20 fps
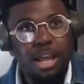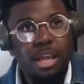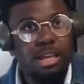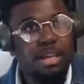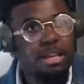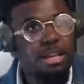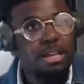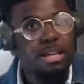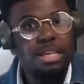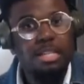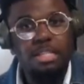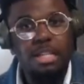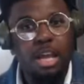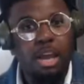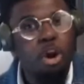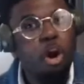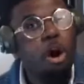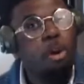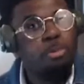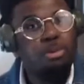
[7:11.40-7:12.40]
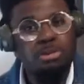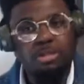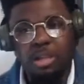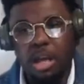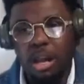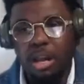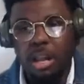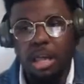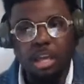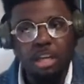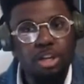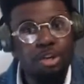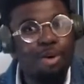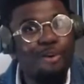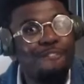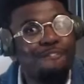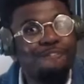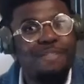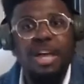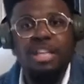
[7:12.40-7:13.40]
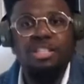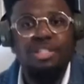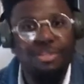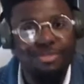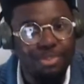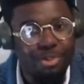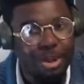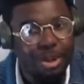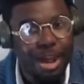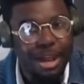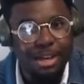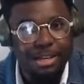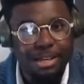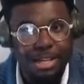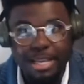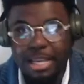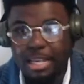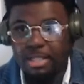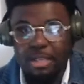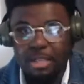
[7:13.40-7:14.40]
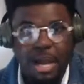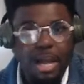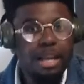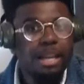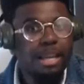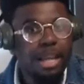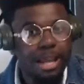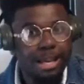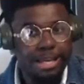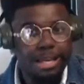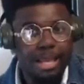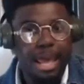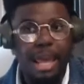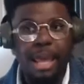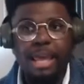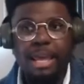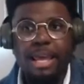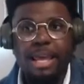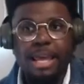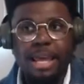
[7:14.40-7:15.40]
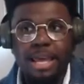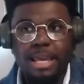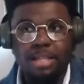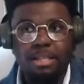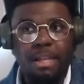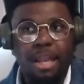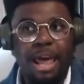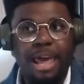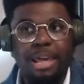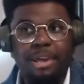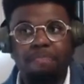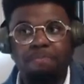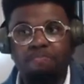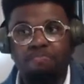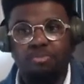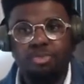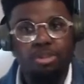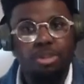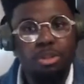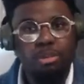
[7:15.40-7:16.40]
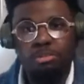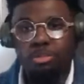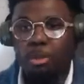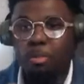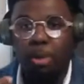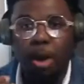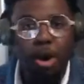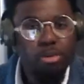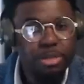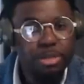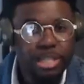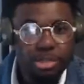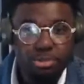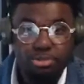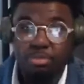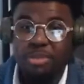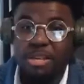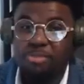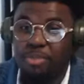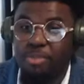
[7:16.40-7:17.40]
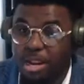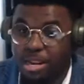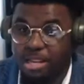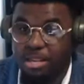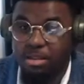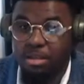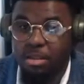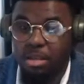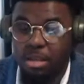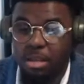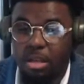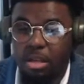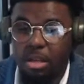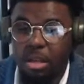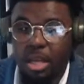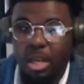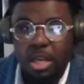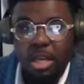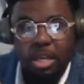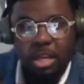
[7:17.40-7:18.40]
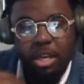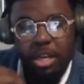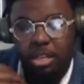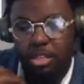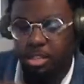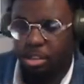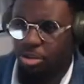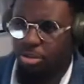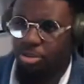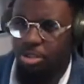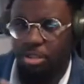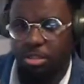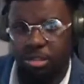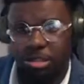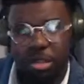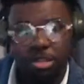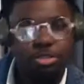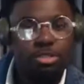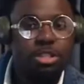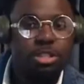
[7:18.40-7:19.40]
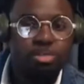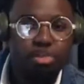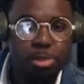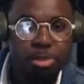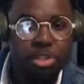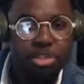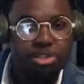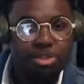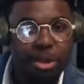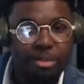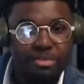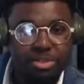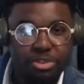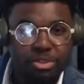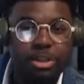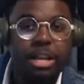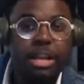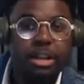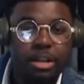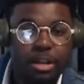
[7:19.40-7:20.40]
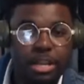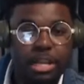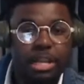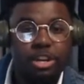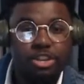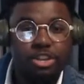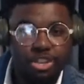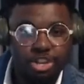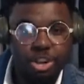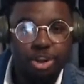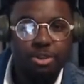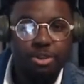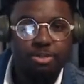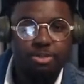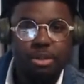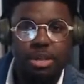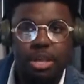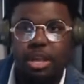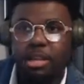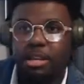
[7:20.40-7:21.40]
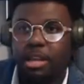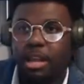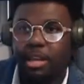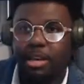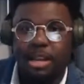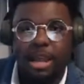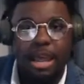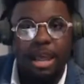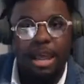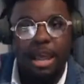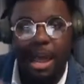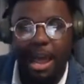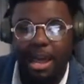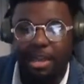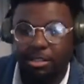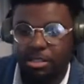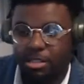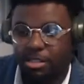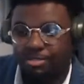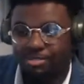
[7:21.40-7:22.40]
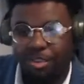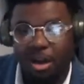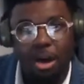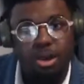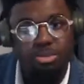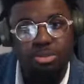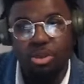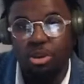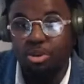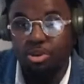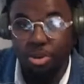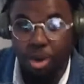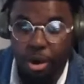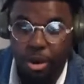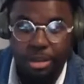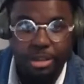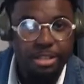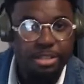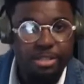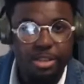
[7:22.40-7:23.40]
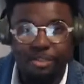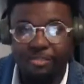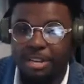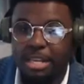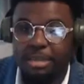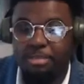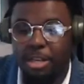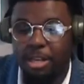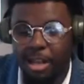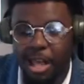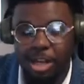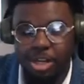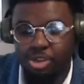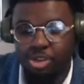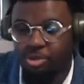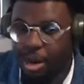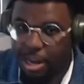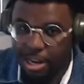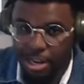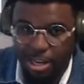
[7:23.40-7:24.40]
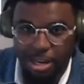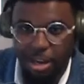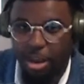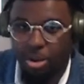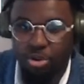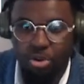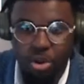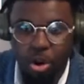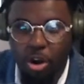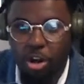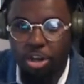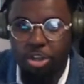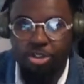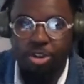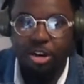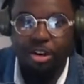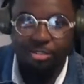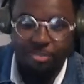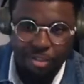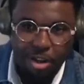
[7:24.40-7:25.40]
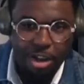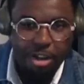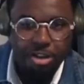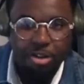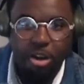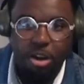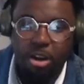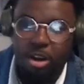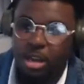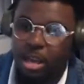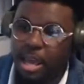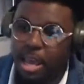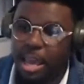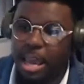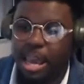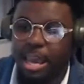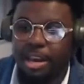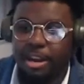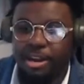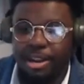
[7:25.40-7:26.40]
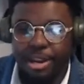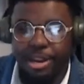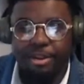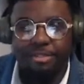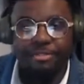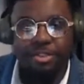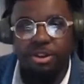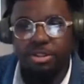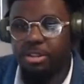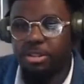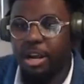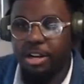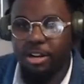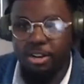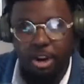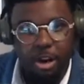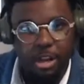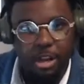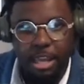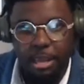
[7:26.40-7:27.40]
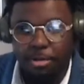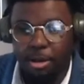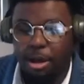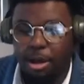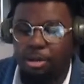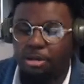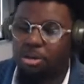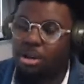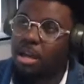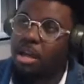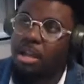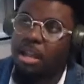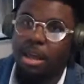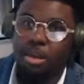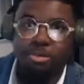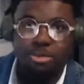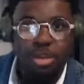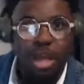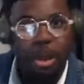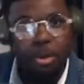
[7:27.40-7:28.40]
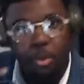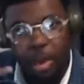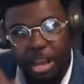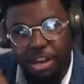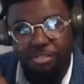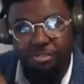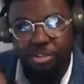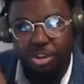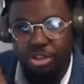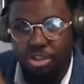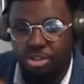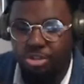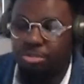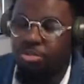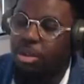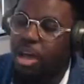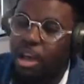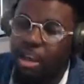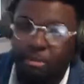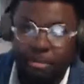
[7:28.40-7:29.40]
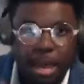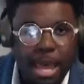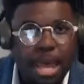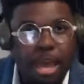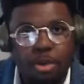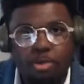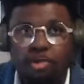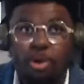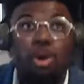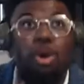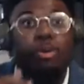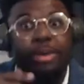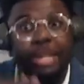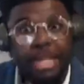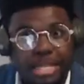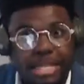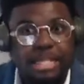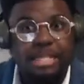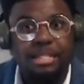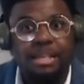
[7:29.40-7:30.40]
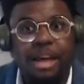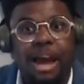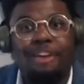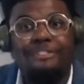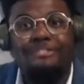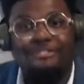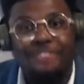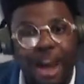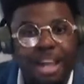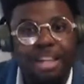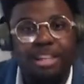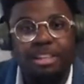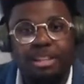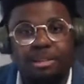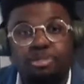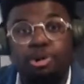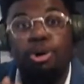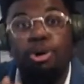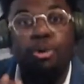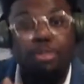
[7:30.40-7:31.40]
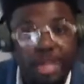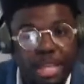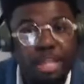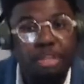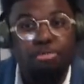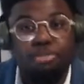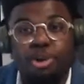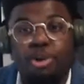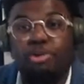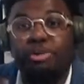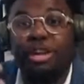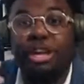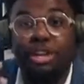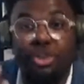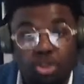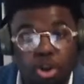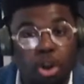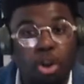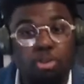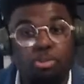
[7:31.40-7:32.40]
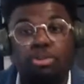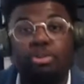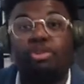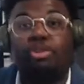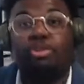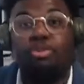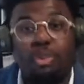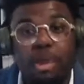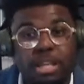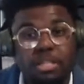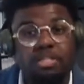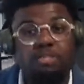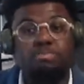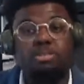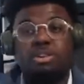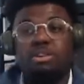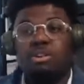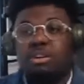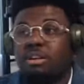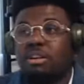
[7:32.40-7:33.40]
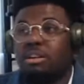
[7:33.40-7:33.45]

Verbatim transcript: a it's like almost kind of like a little festival kind of thing. It's kind of like that. It's like the the police will be ready, it because there's this there's this police officer in in the show that that has his files on Dark and stuff, and he been like tracking down Dark and trying to find Dark. And in the first night Dark came out, It was like waiting for this dude. Like, man, we're gonna get this guy finally. We're gonna get him. We're gonna get Dark. We're gonna arrest him. We're gonna.